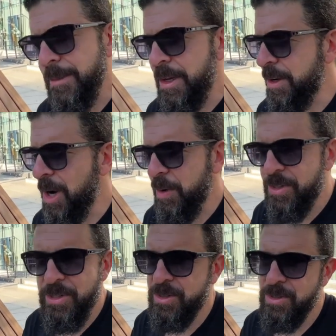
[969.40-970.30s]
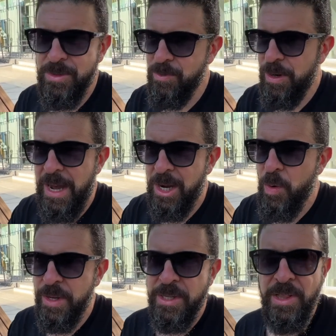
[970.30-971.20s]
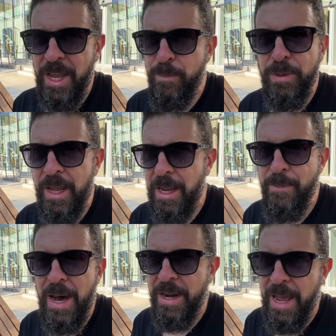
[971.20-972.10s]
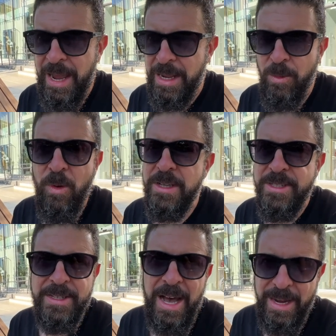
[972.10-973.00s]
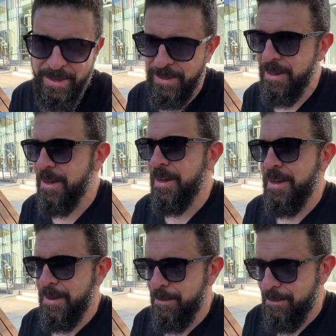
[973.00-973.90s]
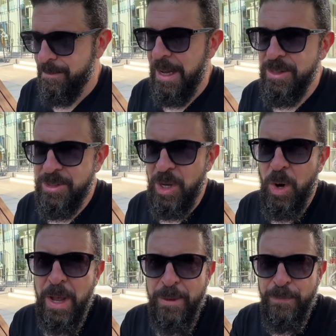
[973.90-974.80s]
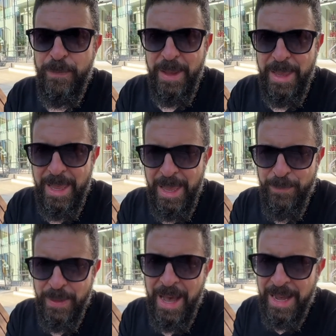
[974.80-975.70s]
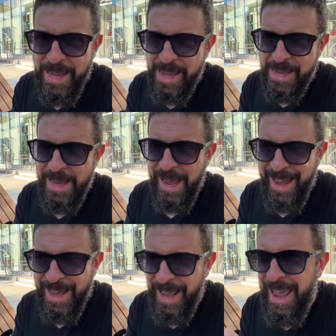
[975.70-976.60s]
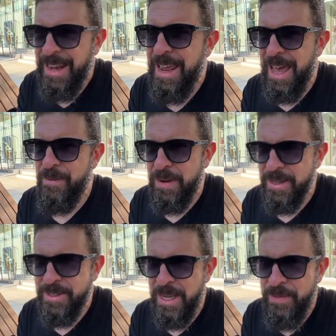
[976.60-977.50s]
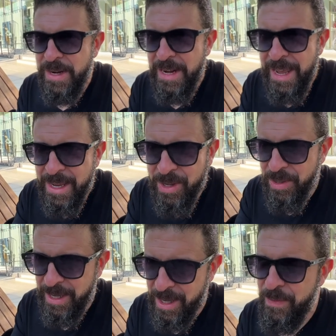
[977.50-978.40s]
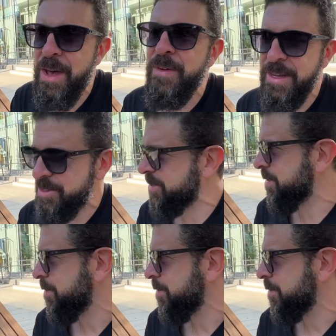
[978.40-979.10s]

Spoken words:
you know, we're not going to lay blame on any one side. And so if the IAEA had any evidence, even an inkling of evidence,